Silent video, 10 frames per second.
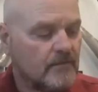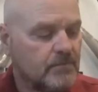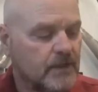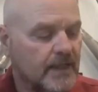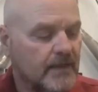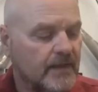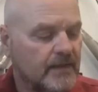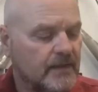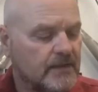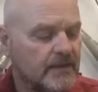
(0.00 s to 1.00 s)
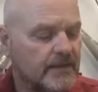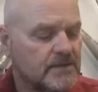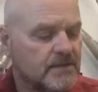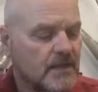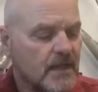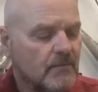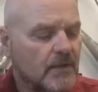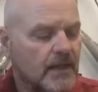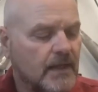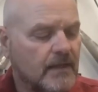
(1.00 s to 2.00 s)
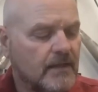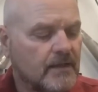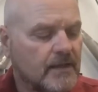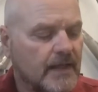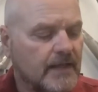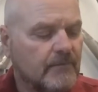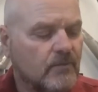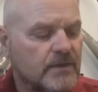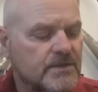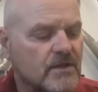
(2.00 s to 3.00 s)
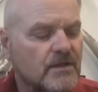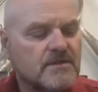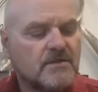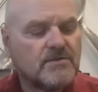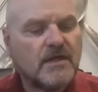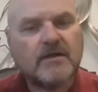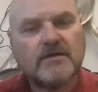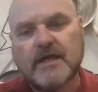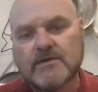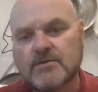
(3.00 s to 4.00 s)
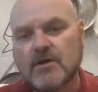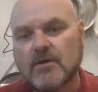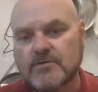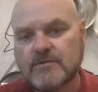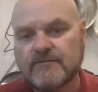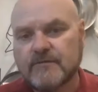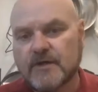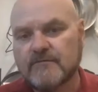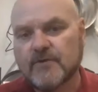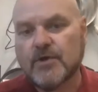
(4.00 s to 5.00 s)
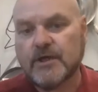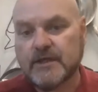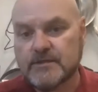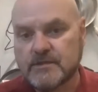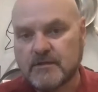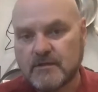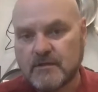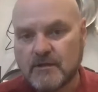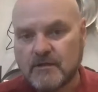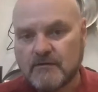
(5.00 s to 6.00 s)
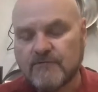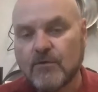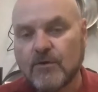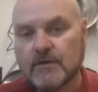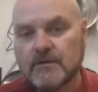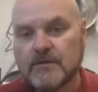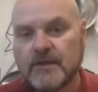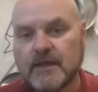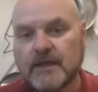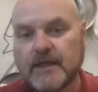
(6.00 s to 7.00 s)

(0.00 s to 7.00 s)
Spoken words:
play into this, but the kind of number one start is there's $100,000 of earnings for the